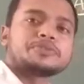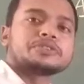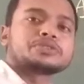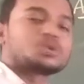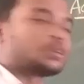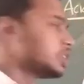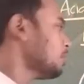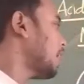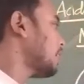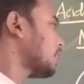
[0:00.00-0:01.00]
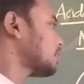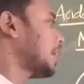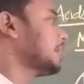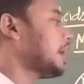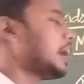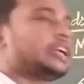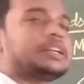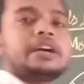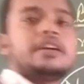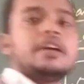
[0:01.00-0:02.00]
sodium hydroxide and
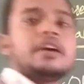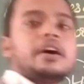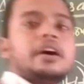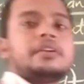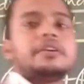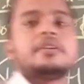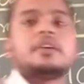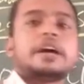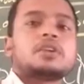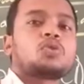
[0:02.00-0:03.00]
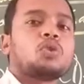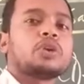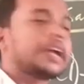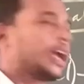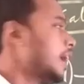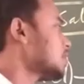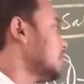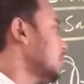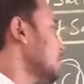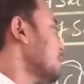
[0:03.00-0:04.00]
hydrochloric
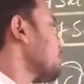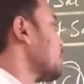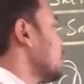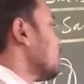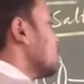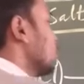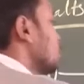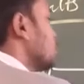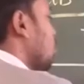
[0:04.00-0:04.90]
acid. So